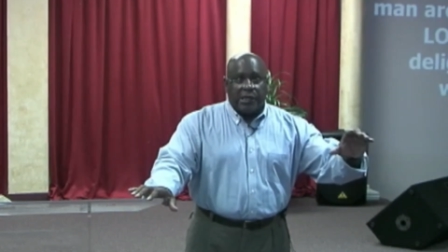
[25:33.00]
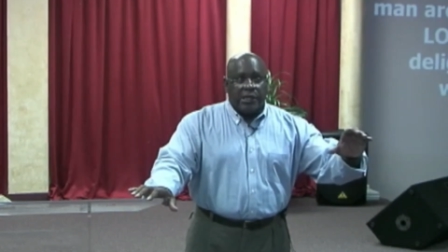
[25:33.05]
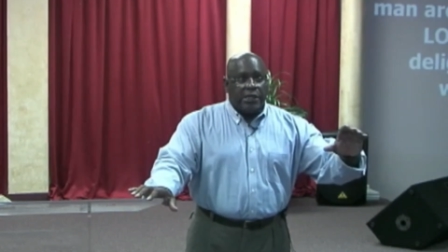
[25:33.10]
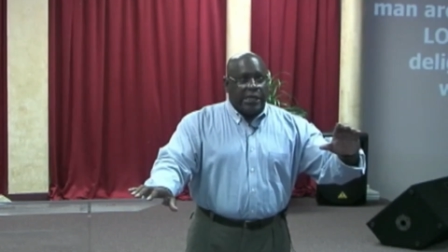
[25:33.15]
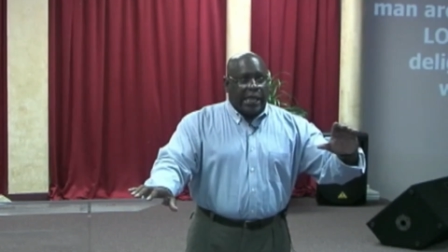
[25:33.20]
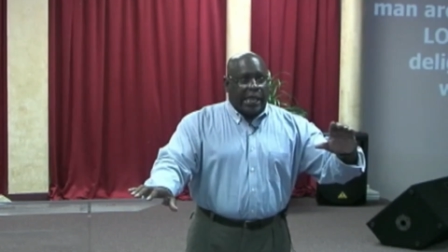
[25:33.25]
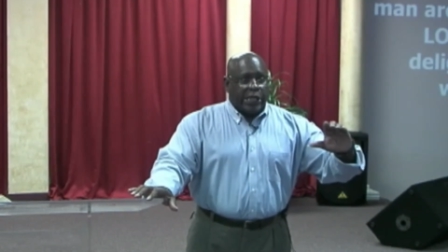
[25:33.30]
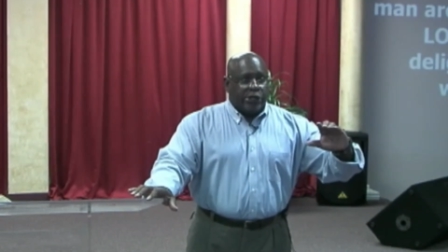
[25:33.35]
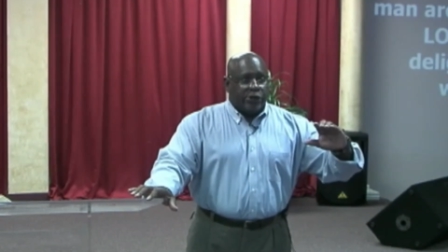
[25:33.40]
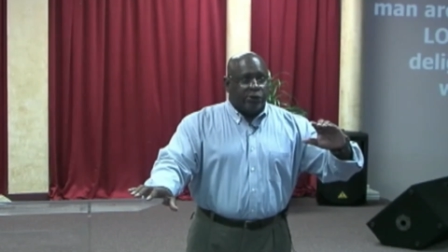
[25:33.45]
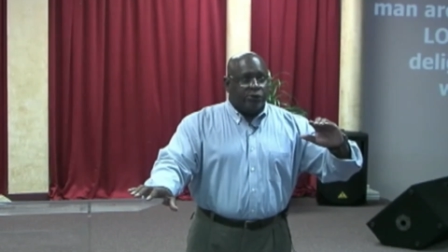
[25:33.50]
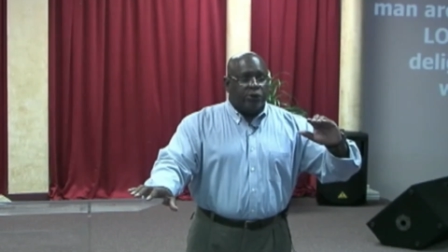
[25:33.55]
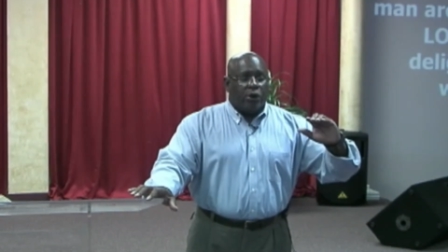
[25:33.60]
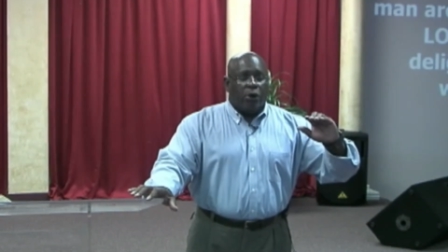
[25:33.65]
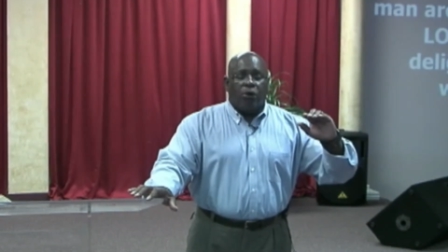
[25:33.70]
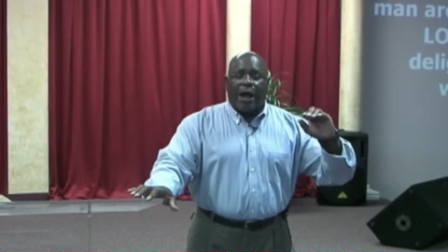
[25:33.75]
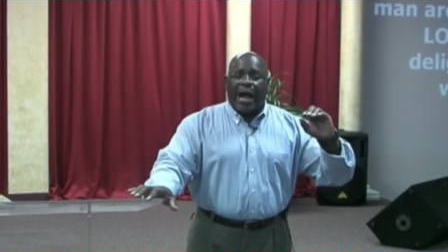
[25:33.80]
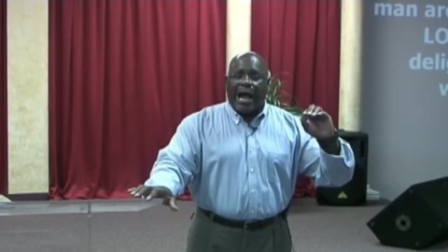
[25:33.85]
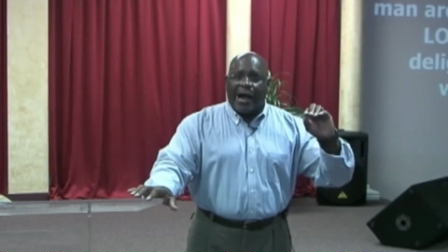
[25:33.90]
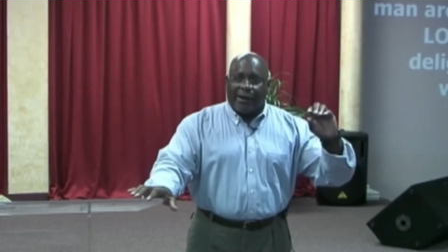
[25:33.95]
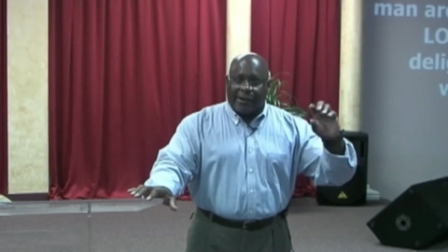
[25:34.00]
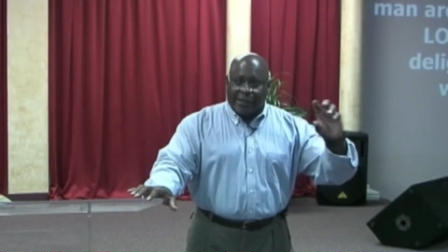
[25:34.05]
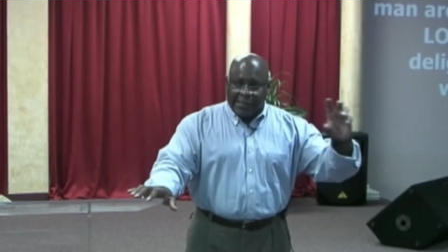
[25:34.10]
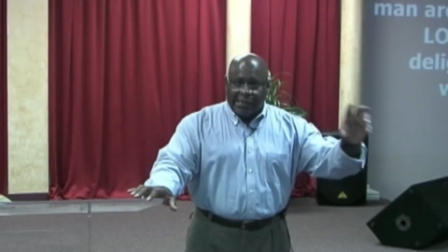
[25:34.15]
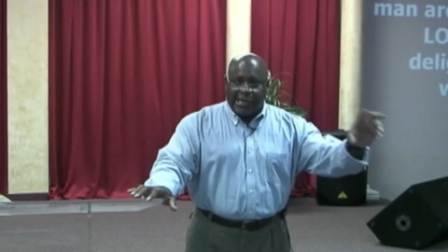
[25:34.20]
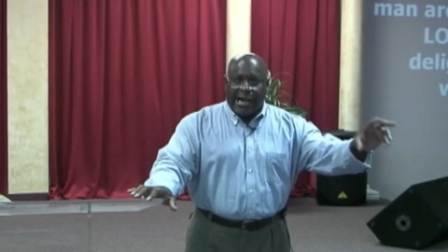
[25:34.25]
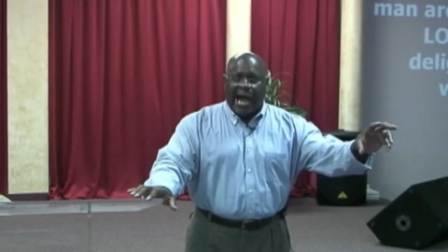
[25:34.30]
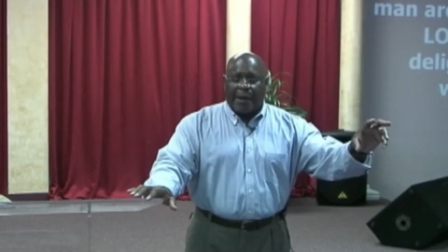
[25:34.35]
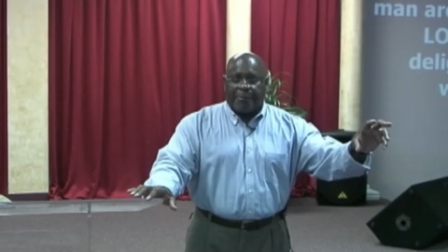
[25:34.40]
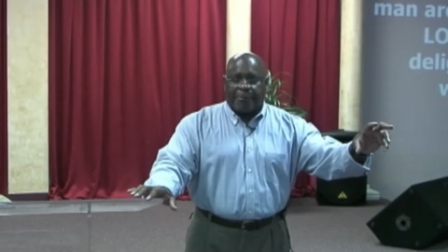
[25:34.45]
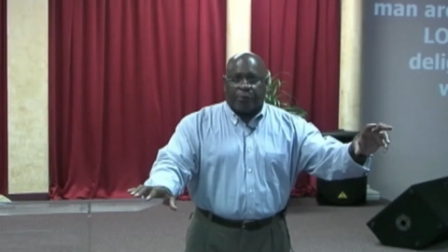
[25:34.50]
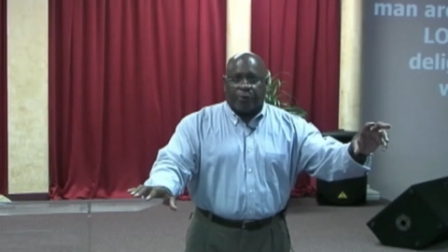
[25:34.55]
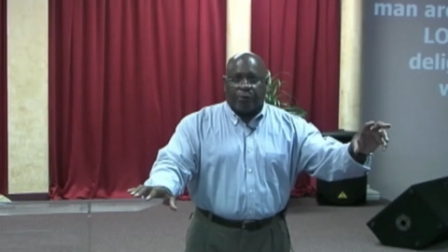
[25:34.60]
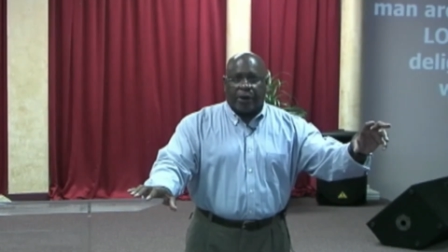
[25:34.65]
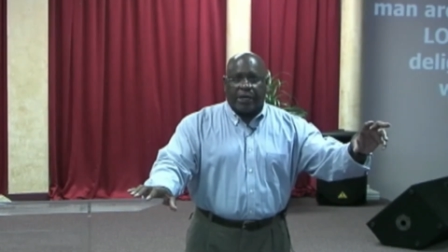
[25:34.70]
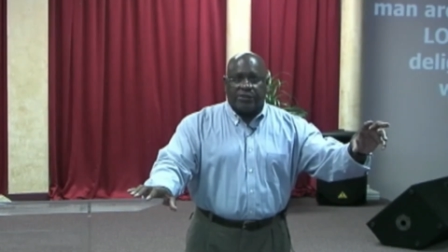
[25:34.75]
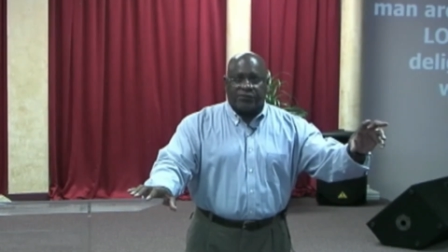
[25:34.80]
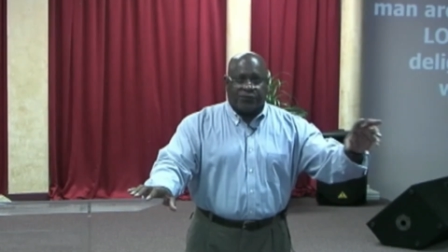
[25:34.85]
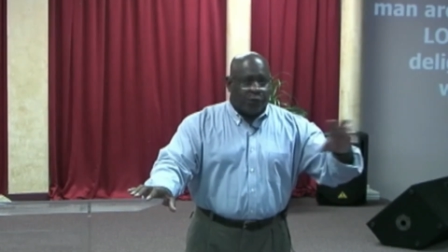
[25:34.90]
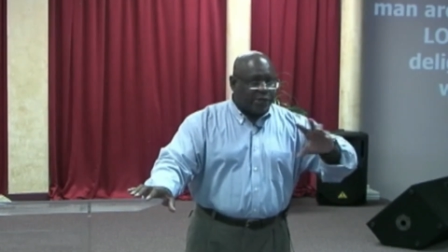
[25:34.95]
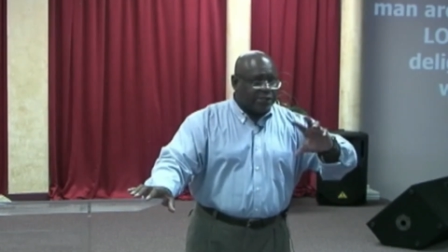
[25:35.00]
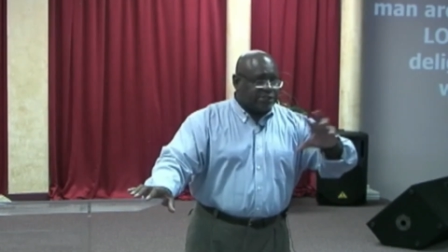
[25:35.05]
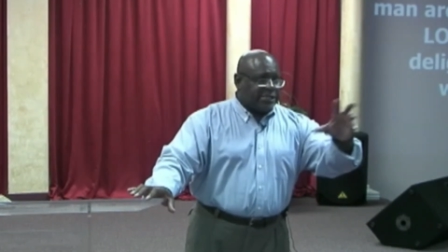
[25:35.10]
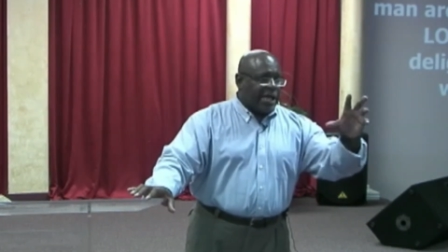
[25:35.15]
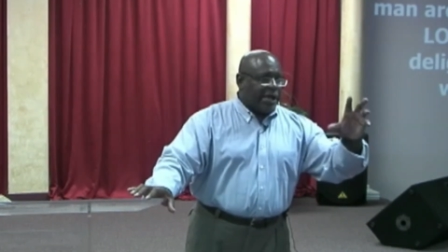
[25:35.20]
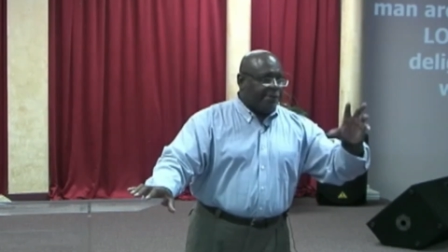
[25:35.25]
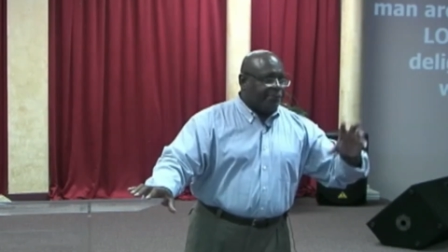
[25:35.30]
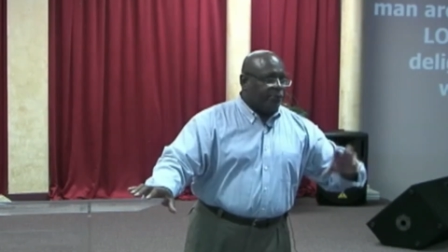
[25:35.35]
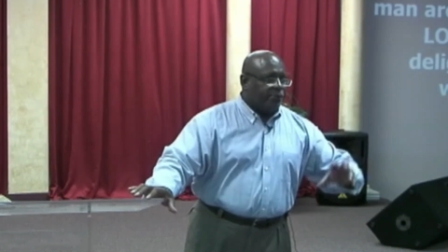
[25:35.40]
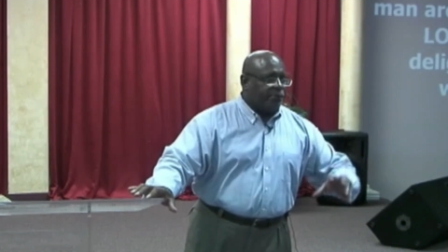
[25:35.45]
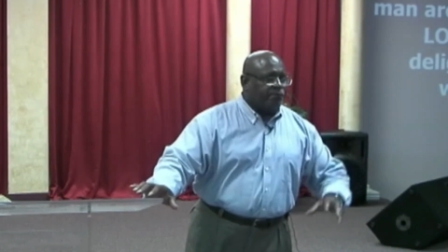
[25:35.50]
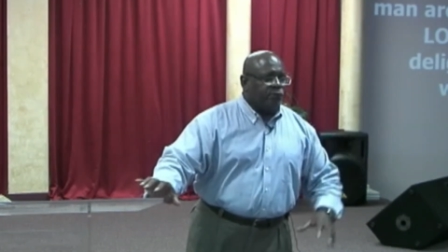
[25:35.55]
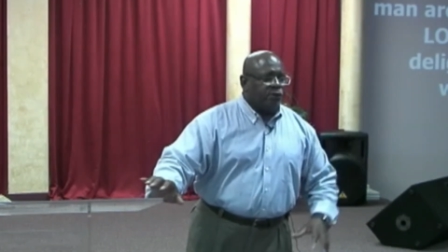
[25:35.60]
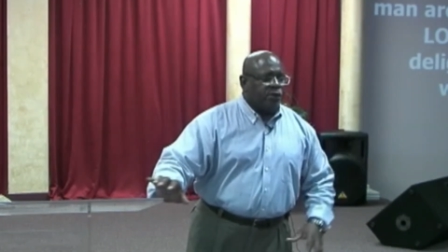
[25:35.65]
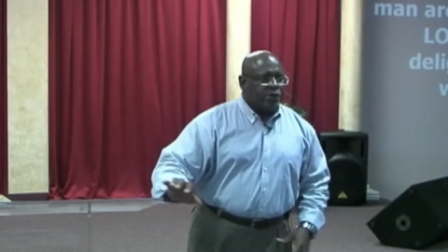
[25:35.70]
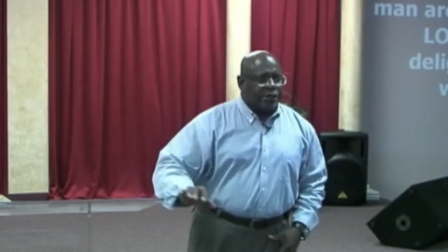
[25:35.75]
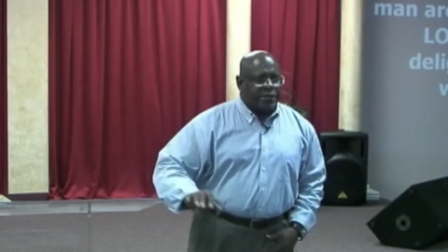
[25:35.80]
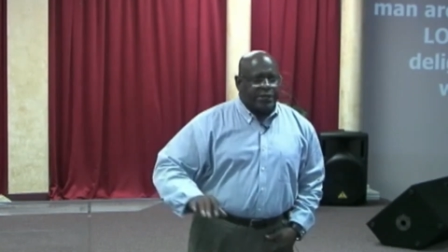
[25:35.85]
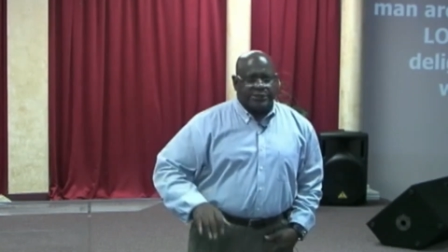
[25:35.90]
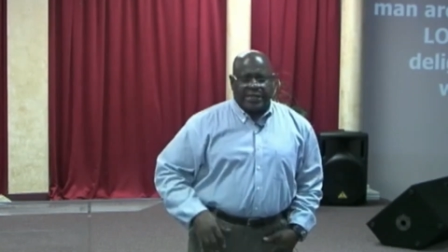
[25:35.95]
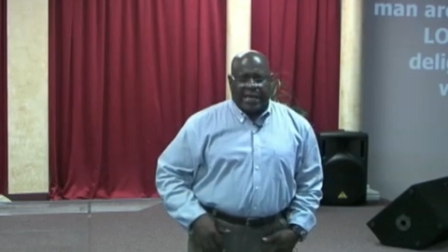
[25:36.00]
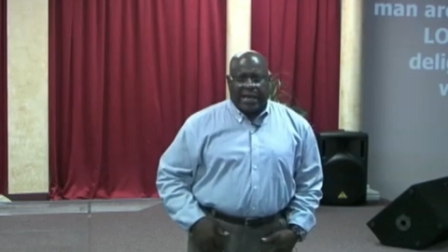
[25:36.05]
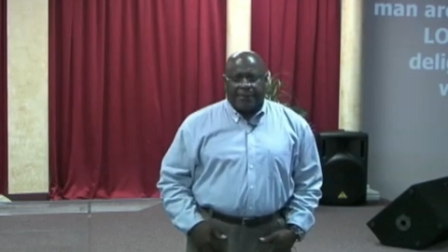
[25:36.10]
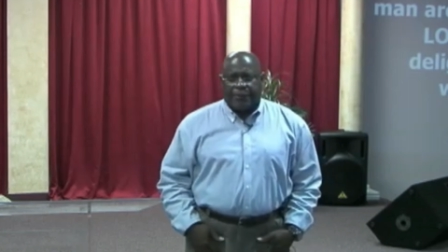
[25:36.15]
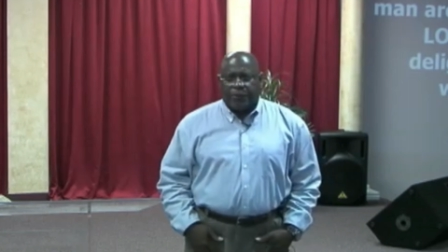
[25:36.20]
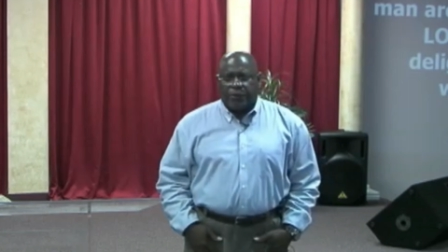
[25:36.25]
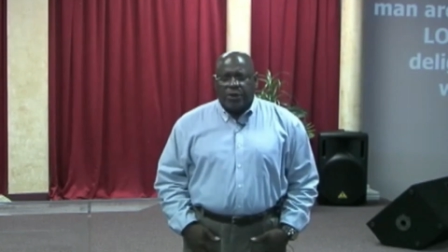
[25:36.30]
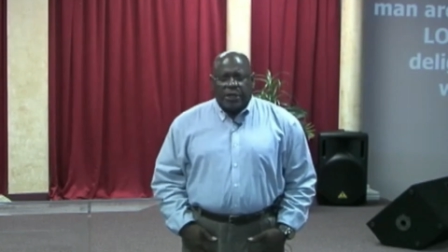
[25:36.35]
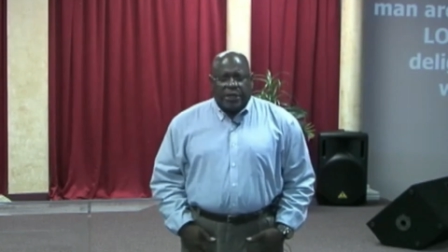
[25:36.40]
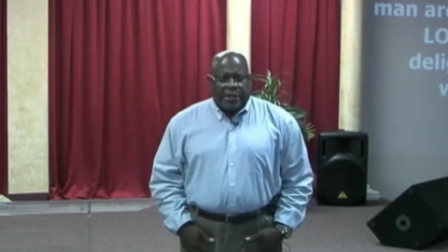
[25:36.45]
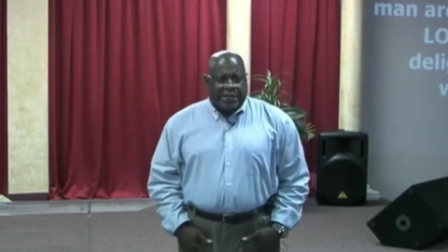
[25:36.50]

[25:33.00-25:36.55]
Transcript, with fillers: and you know how he operates. For example, good example.